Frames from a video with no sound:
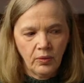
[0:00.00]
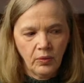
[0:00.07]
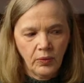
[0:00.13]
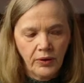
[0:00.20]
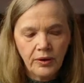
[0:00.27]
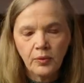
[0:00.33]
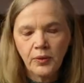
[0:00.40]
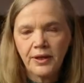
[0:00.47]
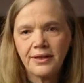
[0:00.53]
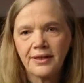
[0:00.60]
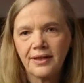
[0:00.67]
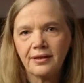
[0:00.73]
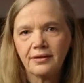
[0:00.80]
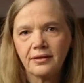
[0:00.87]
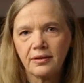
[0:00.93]
when it went
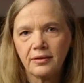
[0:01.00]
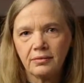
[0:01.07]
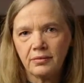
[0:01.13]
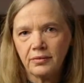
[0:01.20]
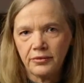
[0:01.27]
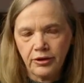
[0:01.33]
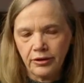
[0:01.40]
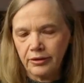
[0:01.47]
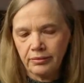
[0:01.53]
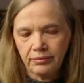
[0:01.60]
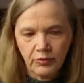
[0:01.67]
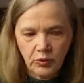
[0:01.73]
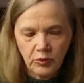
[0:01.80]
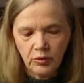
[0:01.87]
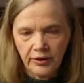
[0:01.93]
out and,
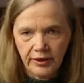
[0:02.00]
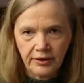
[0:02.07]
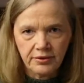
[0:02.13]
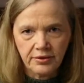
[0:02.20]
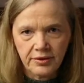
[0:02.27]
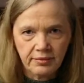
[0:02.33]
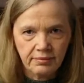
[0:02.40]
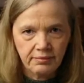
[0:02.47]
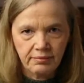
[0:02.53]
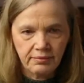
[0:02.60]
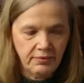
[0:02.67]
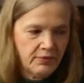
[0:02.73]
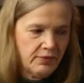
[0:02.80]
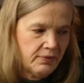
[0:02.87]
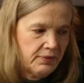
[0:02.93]
all those.
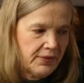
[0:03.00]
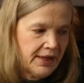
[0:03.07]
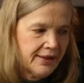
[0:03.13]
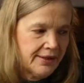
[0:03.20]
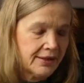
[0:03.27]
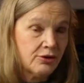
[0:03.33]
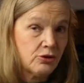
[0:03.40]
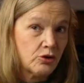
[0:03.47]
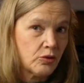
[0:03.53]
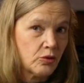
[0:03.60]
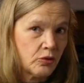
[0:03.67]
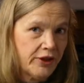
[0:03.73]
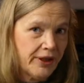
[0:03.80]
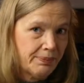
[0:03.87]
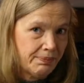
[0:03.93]
I didn't do
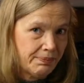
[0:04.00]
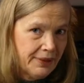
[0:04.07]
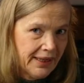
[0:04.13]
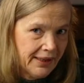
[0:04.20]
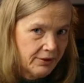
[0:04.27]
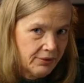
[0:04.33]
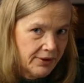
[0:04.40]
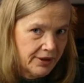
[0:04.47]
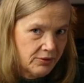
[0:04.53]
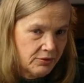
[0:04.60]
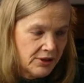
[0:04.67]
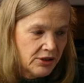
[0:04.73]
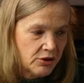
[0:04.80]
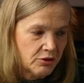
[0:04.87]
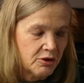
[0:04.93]
all that background
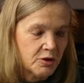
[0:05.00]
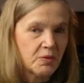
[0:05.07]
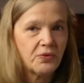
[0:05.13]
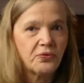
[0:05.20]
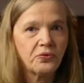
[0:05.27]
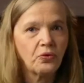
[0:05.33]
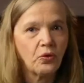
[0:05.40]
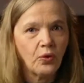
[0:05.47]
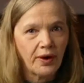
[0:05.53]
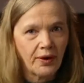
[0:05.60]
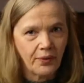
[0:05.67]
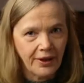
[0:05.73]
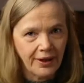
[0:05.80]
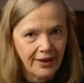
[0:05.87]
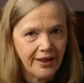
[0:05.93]
research before I
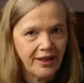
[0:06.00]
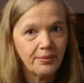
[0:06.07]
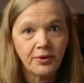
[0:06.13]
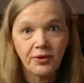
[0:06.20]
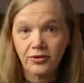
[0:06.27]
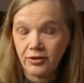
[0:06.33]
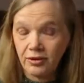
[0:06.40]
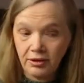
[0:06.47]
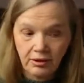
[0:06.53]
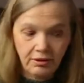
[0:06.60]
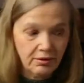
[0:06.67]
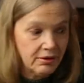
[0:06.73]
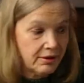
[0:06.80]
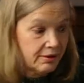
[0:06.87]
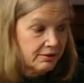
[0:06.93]
went live, because I only
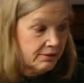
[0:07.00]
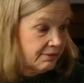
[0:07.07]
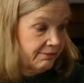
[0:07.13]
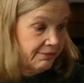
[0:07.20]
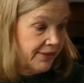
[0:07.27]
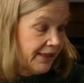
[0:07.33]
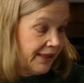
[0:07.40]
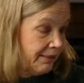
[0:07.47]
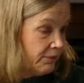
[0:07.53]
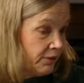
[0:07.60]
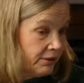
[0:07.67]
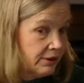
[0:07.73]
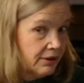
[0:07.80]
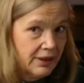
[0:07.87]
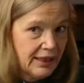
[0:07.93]
got it, I'm
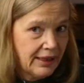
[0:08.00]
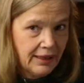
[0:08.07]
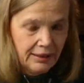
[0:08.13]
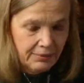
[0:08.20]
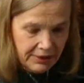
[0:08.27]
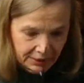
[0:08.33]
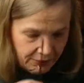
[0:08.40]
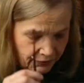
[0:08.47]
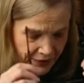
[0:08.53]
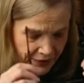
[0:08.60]
not kidding, about